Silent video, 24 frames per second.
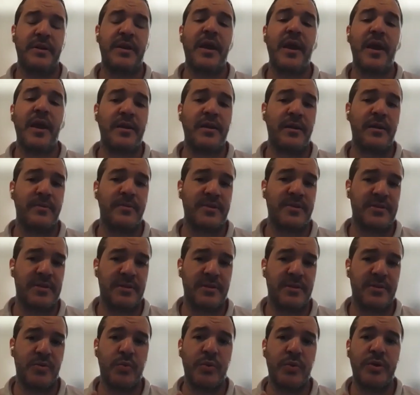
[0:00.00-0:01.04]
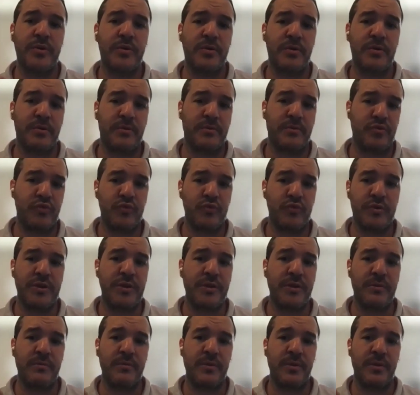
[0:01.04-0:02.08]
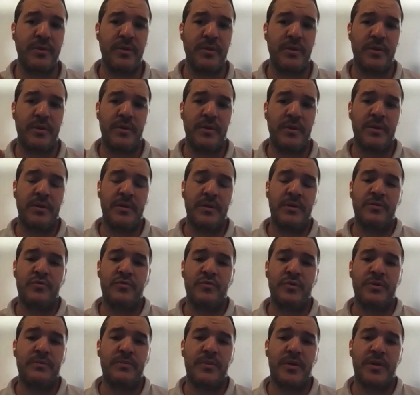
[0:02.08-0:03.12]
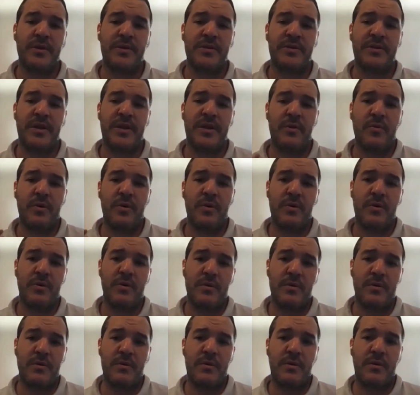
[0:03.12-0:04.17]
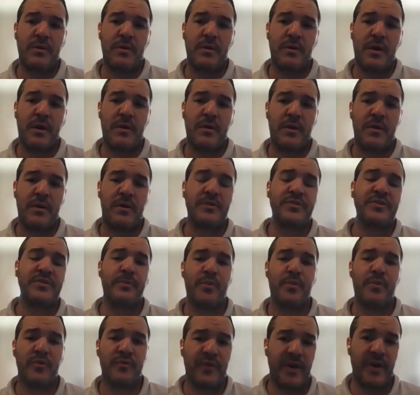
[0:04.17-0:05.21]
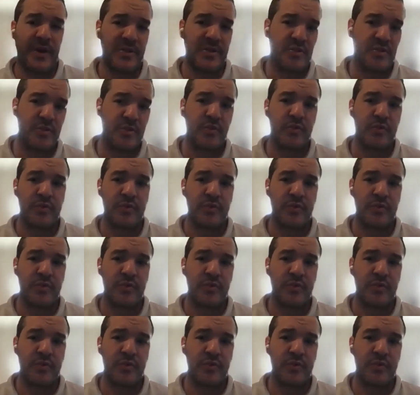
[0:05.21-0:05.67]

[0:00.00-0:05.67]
again, almost in this weird dreamlike state where it also provides you